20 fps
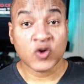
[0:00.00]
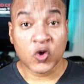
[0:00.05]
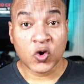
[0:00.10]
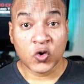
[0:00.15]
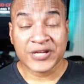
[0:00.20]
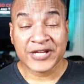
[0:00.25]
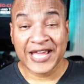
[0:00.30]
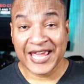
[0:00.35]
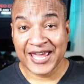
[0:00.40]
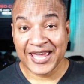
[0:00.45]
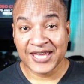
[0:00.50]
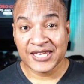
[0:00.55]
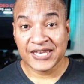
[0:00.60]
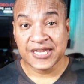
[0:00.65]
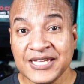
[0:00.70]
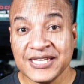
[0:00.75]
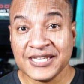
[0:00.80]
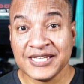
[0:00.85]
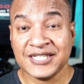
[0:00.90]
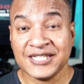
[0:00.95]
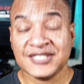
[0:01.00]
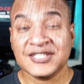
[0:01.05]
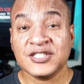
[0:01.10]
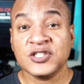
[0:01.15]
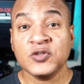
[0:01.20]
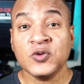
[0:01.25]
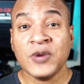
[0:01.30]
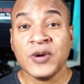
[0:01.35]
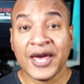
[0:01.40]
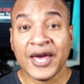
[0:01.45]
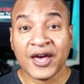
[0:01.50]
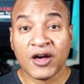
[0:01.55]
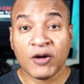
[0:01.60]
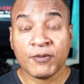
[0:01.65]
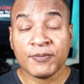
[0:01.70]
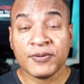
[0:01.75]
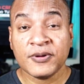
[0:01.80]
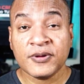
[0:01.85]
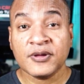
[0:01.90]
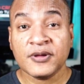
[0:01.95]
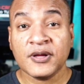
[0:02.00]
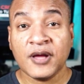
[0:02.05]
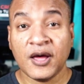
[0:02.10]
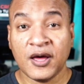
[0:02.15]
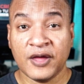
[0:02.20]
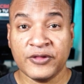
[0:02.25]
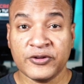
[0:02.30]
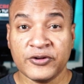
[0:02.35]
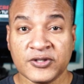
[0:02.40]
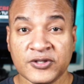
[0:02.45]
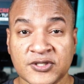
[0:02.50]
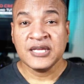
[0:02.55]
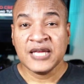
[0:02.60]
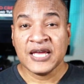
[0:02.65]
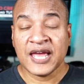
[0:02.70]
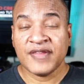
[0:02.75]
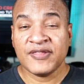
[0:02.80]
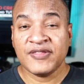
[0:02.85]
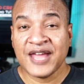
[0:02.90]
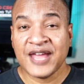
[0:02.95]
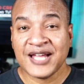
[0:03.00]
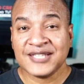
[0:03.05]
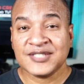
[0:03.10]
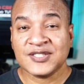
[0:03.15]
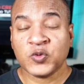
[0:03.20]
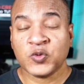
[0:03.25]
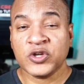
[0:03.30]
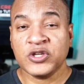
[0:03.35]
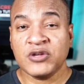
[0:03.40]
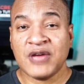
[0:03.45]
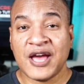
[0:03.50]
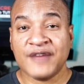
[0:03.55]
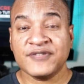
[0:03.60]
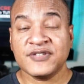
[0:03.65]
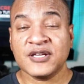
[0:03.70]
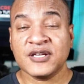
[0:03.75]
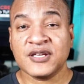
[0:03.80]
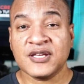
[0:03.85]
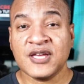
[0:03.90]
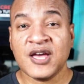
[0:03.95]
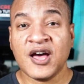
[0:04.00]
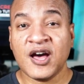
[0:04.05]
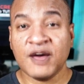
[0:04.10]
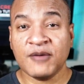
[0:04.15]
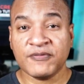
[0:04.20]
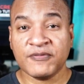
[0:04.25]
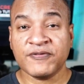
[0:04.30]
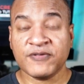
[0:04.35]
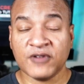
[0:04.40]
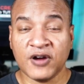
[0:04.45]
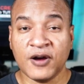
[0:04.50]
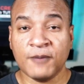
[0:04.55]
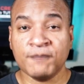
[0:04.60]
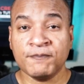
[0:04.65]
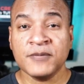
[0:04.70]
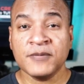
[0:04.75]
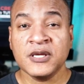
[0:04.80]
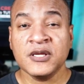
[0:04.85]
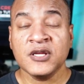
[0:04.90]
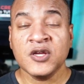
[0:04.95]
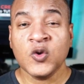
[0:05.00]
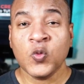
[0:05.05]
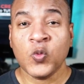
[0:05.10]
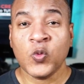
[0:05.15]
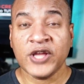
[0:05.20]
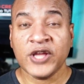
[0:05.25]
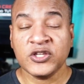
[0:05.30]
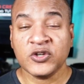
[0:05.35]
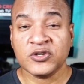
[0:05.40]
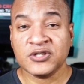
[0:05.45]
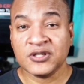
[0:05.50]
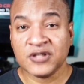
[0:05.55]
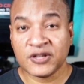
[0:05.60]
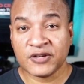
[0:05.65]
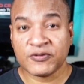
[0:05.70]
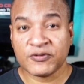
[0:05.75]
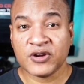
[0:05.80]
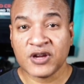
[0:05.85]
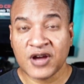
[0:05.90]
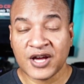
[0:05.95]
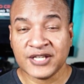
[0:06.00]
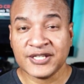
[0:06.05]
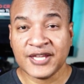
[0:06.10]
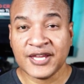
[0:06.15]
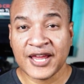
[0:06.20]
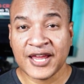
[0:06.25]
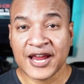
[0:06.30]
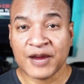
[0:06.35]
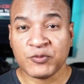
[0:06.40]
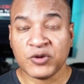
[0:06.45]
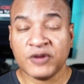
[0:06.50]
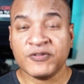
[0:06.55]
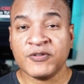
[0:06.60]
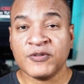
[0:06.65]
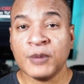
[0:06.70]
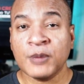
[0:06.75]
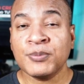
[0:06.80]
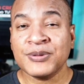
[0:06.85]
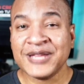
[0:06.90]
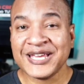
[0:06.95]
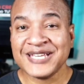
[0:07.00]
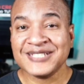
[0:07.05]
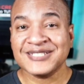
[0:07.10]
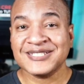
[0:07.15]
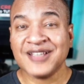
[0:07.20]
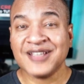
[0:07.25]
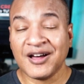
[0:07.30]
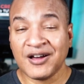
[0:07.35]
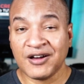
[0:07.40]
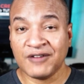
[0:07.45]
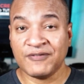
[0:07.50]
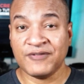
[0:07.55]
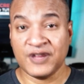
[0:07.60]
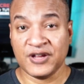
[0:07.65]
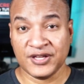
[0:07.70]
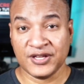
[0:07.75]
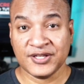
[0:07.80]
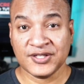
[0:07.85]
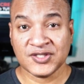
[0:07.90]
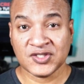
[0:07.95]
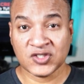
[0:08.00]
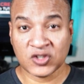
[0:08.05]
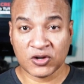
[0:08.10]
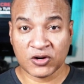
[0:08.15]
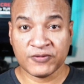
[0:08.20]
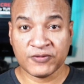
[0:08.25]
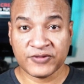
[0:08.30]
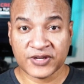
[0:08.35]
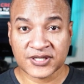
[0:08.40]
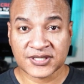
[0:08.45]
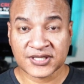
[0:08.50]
Having said that, the majority of the time vertical videos are viewed on a small smartphone screen, making the quality loss not as noticeable.